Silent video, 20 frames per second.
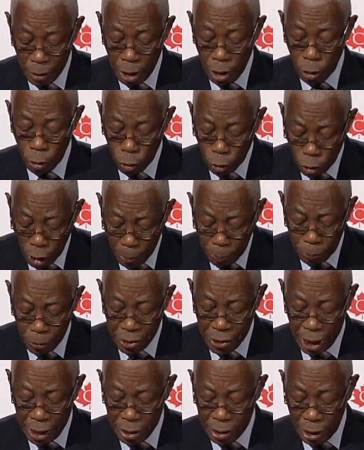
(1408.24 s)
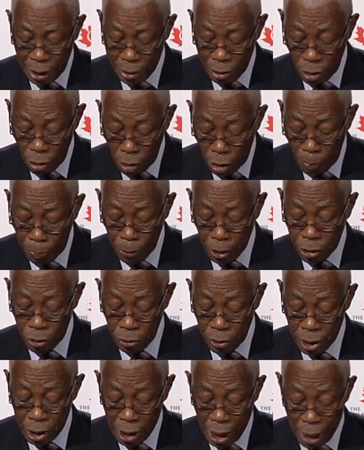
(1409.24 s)
represent an
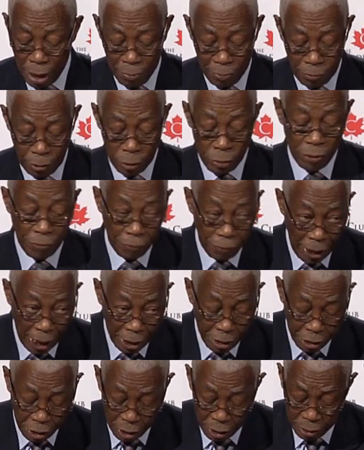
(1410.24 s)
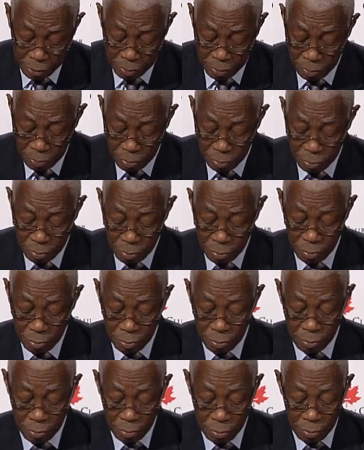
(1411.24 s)
opportune time for reflection,
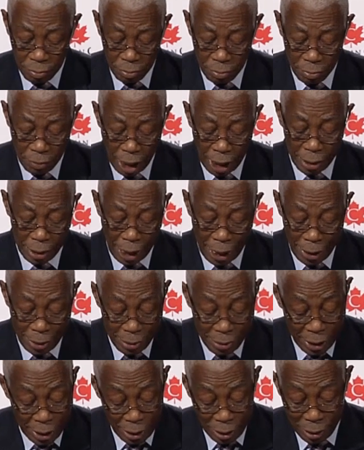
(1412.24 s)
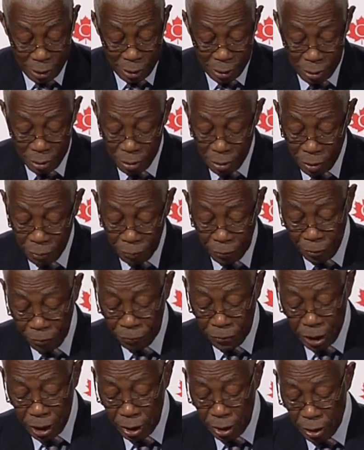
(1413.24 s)
and ideally,
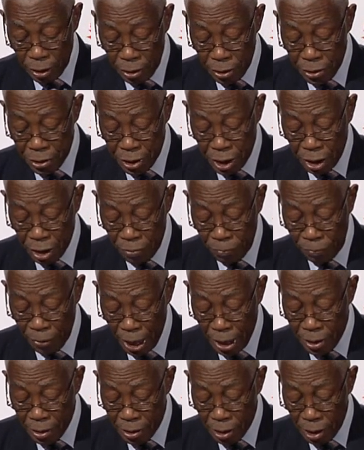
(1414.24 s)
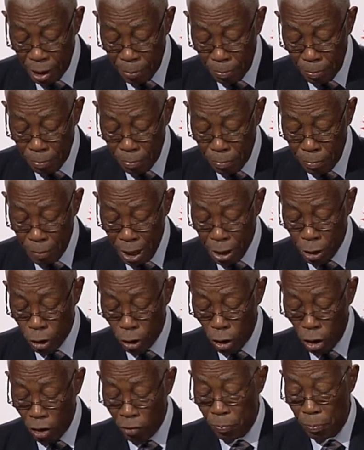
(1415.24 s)
50 years signifies a measure
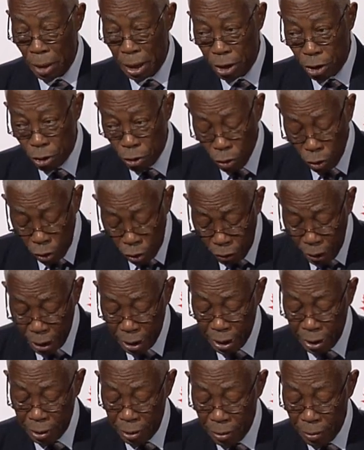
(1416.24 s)
of maturity